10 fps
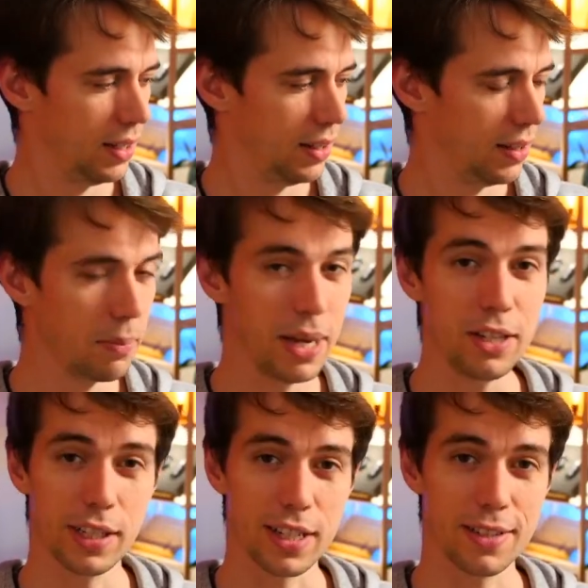The
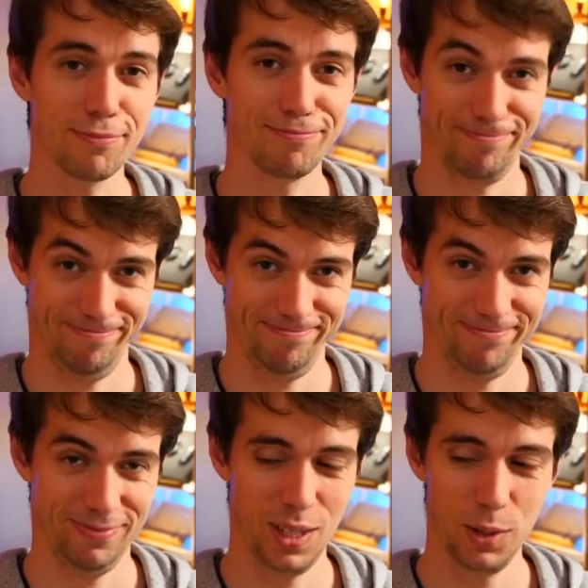Matrix.
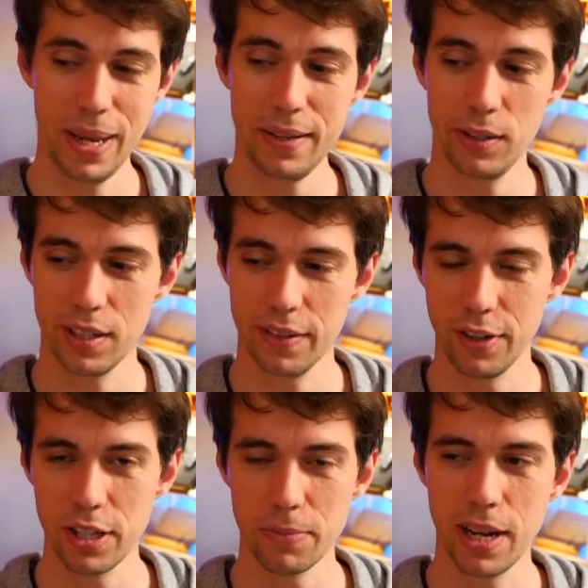The
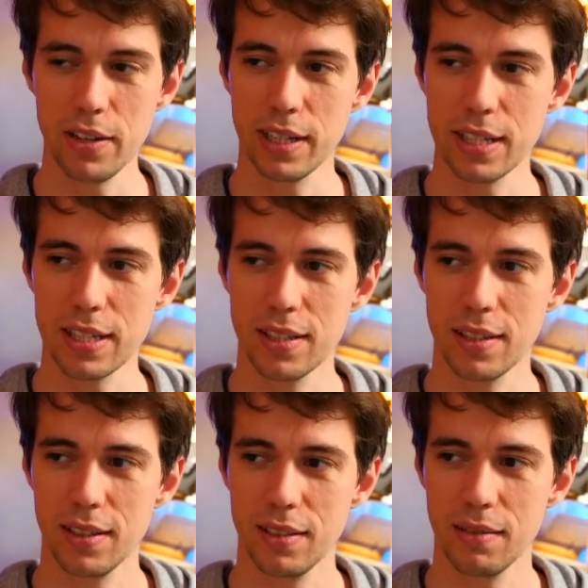first Matrix,
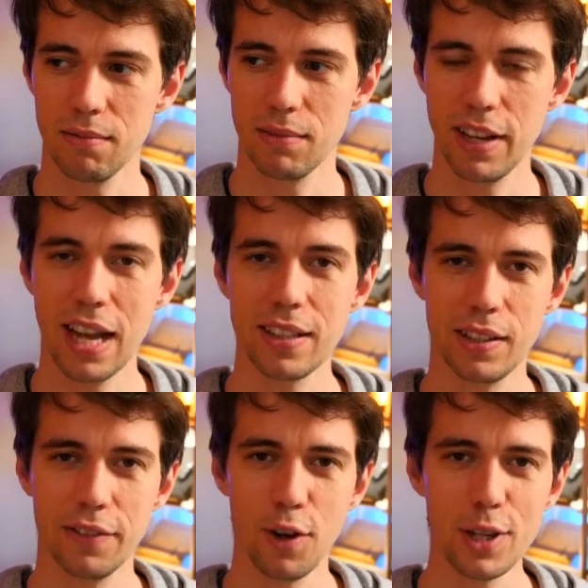
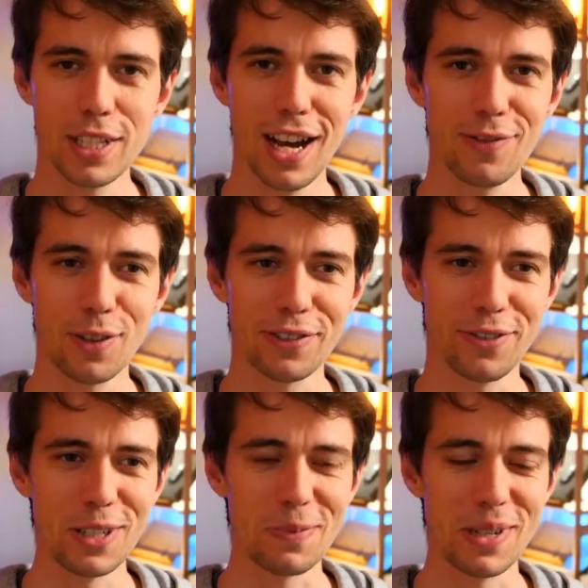the first half of the
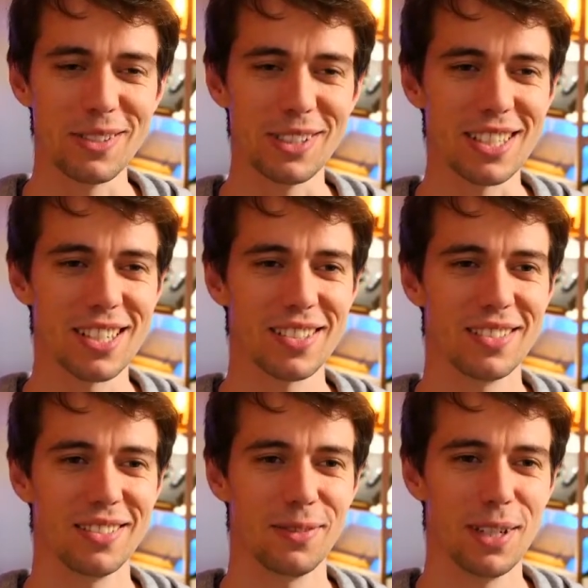first Matrix.
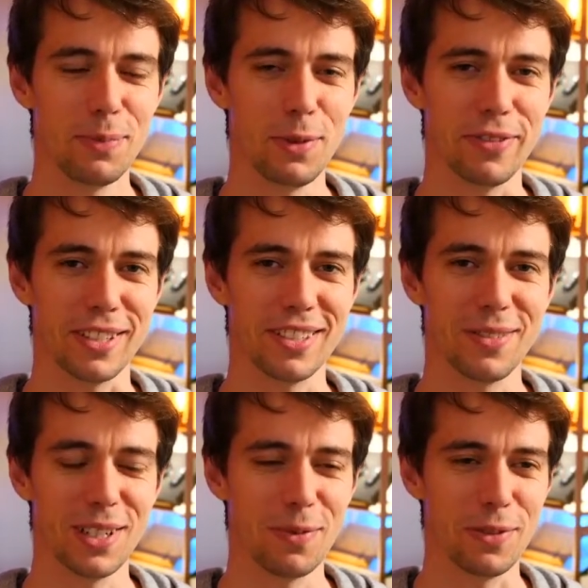What a movie.
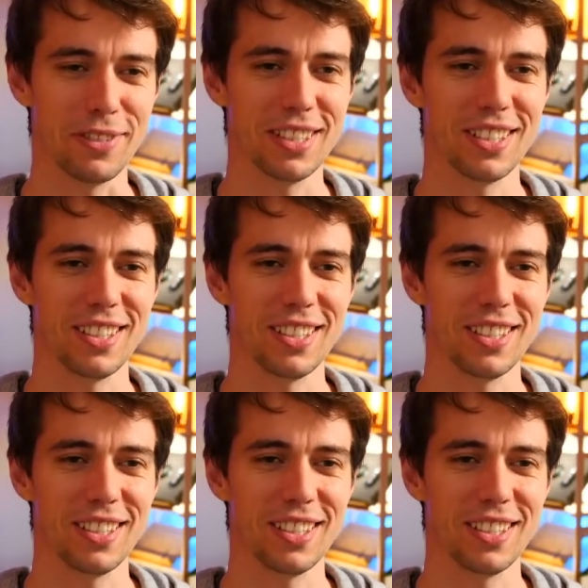What a movie.